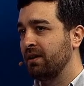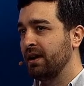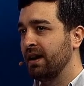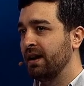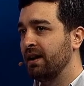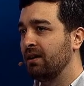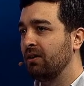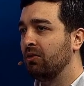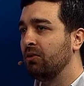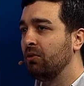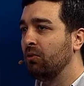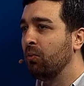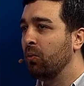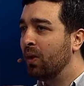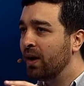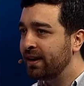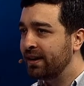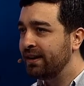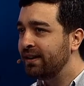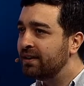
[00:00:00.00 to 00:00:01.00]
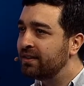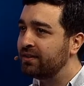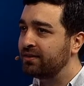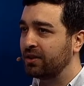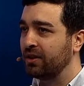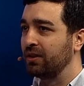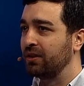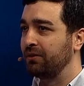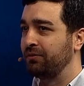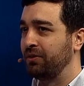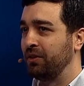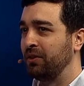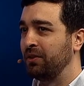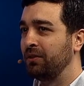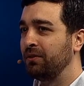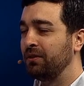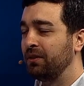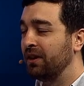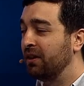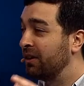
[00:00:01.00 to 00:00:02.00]
now? What is
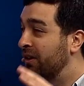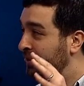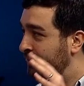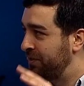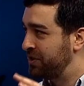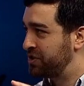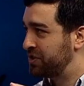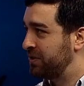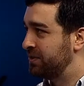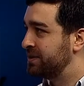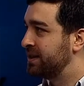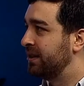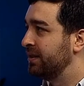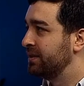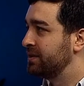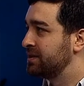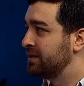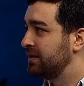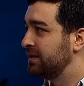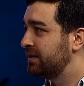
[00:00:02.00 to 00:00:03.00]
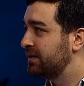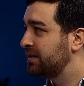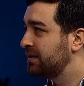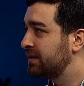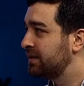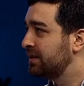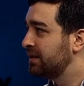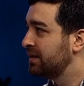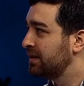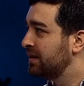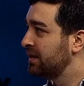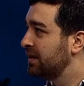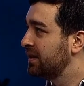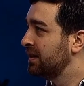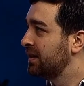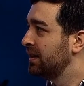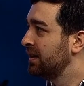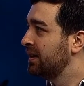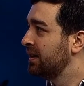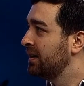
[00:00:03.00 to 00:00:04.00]
artificial, artificial intelligence?
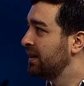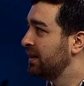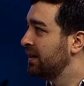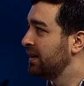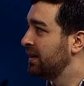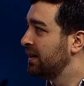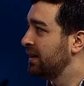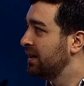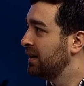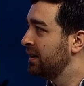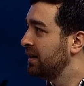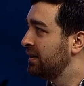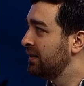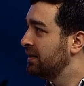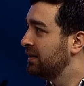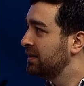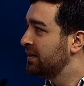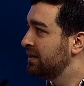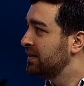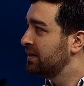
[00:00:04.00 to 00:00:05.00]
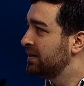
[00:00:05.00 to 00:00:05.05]
Well, it's